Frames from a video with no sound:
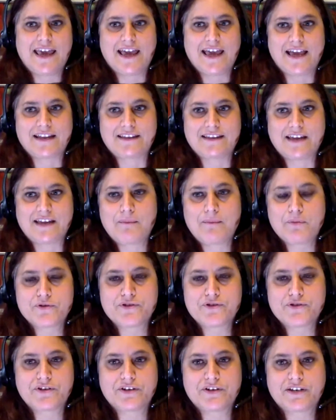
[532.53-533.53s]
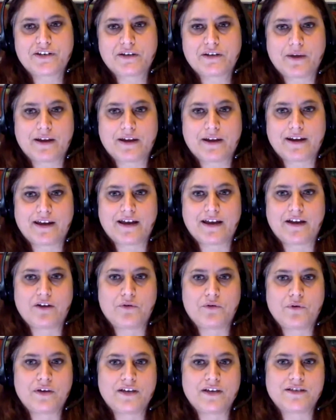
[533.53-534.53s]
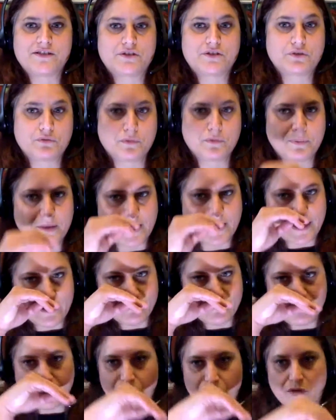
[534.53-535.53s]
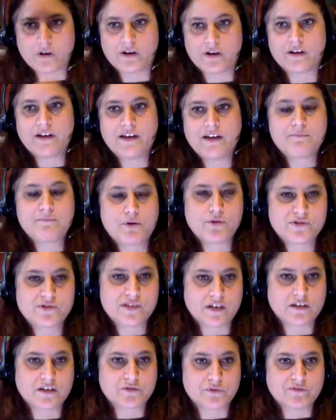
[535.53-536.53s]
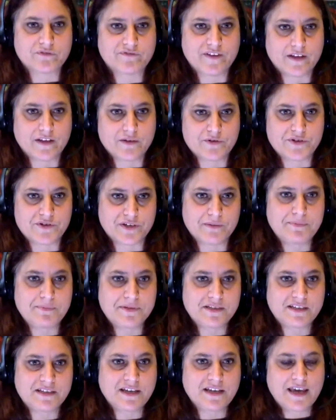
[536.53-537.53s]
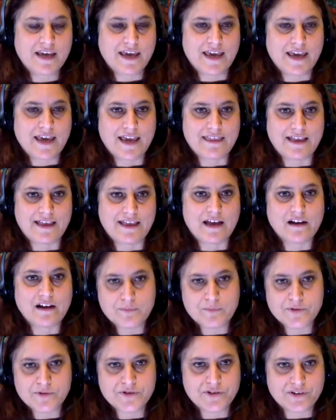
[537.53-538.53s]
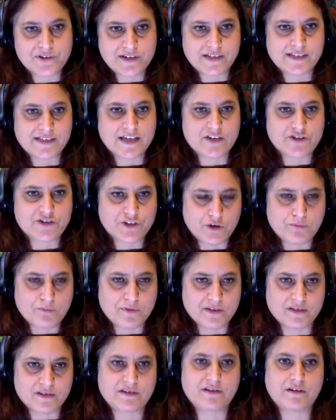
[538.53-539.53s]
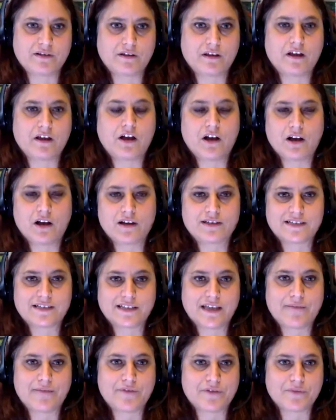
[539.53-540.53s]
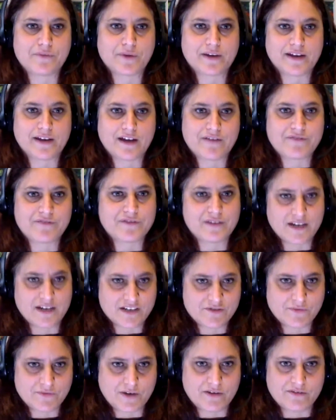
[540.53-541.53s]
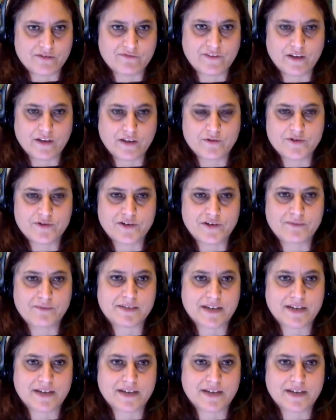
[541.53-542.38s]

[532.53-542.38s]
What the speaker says: And the opportunity right now is to apply for postdoctoral fellowships. And that opportunity is actually open until August 11th right now for the next round of fellowships.